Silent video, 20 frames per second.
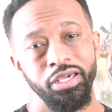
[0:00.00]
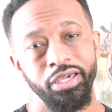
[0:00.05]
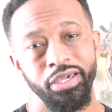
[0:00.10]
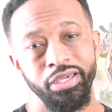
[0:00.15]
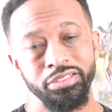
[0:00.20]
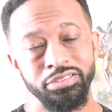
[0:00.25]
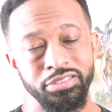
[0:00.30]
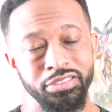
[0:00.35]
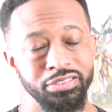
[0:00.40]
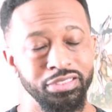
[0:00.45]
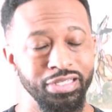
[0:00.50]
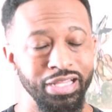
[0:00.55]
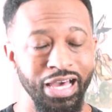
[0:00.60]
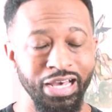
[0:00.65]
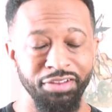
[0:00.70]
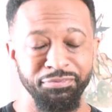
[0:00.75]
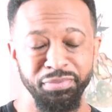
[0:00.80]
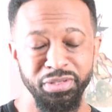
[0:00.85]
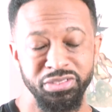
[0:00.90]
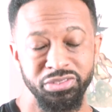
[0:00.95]
it's just a
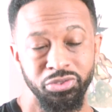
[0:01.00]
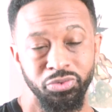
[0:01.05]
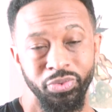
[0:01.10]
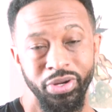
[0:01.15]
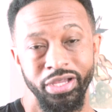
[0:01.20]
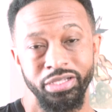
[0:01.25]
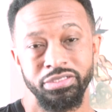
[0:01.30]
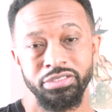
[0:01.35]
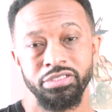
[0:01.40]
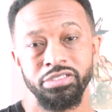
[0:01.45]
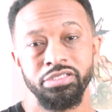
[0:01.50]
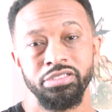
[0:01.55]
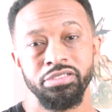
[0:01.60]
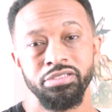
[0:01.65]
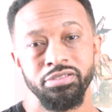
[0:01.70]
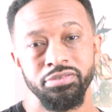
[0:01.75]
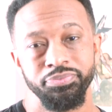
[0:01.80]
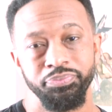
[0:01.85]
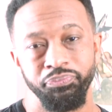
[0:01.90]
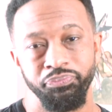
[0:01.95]
lot of
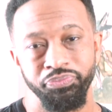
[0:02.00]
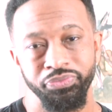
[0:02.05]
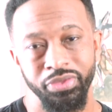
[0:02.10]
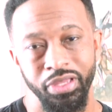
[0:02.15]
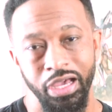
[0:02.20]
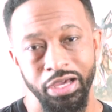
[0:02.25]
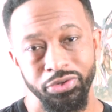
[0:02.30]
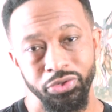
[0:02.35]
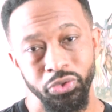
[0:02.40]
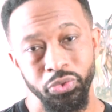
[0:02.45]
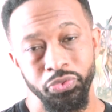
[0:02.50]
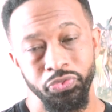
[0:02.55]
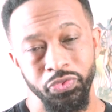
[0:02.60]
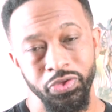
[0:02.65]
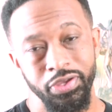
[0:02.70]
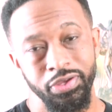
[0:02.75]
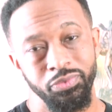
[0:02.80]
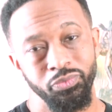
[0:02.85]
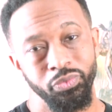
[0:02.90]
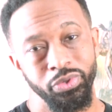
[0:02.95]
misdirection. I do
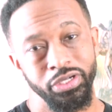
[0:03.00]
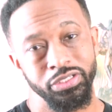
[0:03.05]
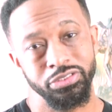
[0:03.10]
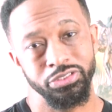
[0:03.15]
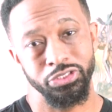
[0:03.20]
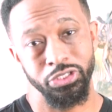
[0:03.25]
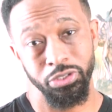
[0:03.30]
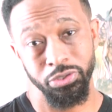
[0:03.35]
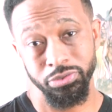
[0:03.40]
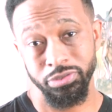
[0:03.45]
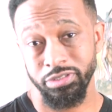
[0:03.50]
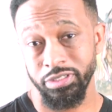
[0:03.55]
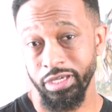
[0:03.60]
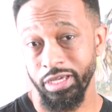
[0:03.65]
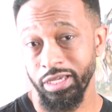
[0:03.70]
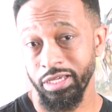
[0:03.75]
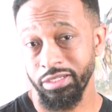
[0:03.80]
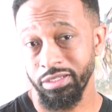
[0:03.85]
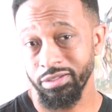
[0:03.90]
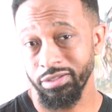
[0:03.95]
think what Joe
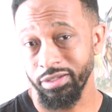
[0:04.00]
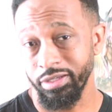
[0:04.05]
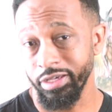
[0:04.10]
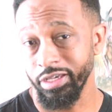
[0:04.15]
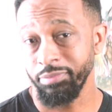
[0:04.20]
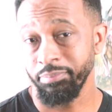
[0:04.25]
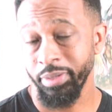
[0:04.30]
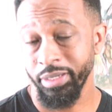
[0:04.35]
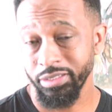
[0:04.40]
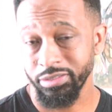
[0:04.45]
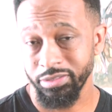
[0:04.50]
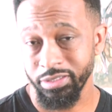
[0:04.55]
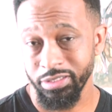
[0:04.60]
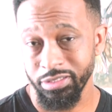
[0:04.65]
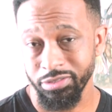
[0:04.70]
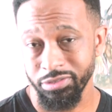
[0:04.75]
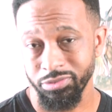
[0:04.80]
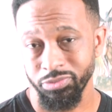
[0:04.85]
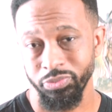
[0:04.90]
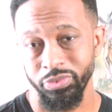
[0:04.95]
said did make
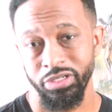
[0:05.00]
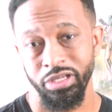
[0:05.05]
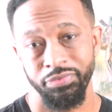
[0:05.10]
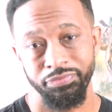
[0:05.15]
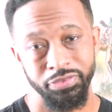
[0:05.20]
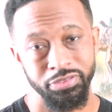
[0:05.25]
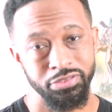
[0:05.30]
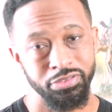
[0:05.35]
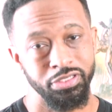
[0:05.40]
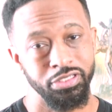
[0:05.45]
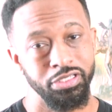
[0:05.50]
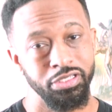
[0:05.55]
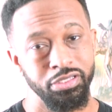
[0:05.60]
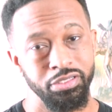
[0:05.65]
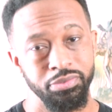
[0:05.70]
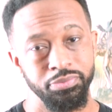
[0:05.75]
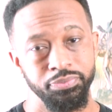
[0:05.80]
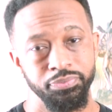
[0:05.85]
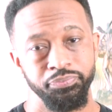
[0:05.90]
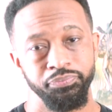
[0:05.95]
sense. We definitely
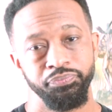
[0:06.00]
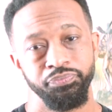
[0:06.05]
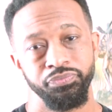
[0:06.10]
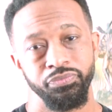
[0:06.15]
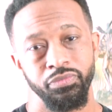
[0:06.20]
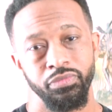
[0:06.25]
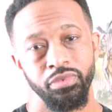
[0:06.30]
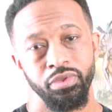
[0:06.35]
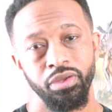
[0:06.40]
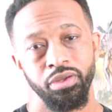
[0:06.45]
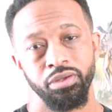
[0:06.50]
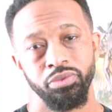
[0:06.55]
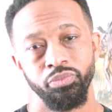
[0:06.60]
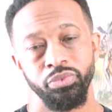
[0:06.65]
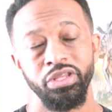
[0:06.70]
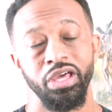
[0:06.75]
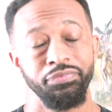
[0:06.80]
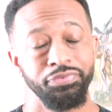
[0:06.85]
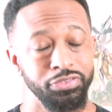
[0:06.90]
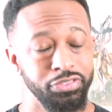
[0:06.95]
see
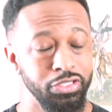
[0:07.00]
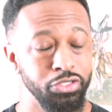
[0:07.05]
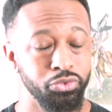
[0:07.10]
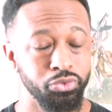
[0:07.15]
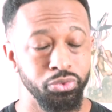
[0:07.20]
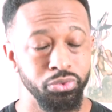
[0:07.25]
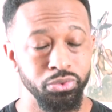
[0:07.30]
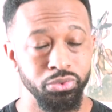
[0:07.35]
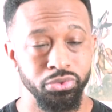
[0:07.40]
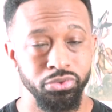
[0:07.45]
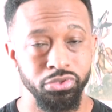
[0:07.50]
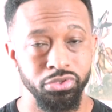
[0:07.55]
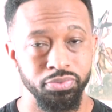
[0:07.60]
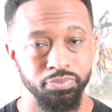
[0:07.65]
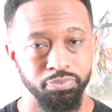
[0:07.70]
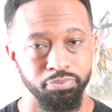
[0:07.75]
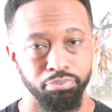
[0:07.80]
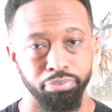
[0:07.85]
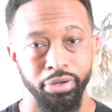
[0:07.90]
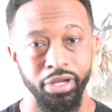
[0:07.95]
Cruz
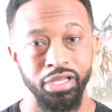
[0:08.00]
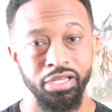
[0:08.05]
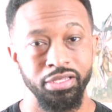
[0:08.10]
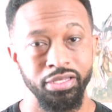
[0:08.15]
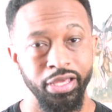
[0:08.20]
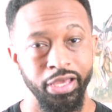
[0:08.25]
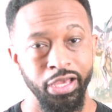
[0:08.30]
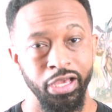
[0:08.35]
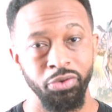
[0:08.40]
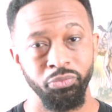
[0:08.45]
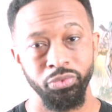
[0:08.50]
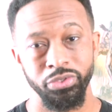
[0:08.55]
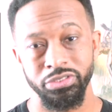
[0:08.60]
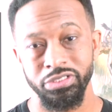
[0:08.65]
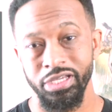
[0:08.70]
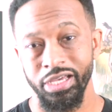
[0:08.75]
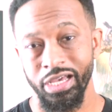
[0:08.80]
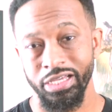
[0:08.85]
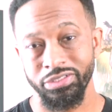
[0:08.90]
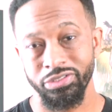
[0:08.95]
breaking down where
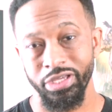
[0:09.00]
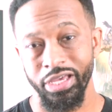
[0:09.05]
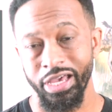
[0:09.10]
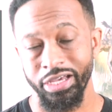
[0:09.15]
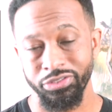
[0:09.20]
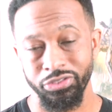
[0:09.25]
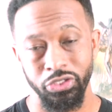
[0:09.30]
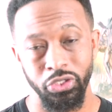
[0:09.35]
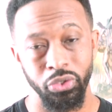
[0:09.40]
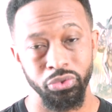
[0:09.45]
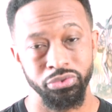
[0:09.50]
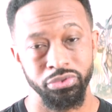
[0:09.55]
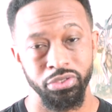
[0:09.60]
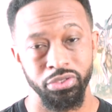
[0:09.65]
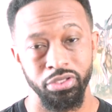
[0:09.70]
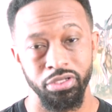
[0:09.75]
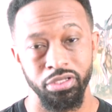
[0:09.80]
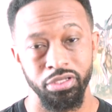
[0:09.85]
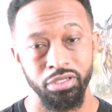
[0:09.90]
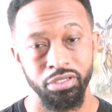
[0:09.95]
she has to actually go to
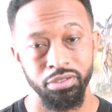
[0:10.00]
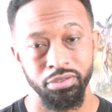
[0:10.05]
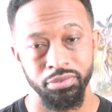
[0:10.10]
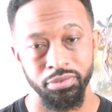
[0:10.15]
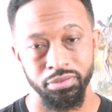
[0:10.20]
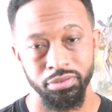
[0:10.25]
the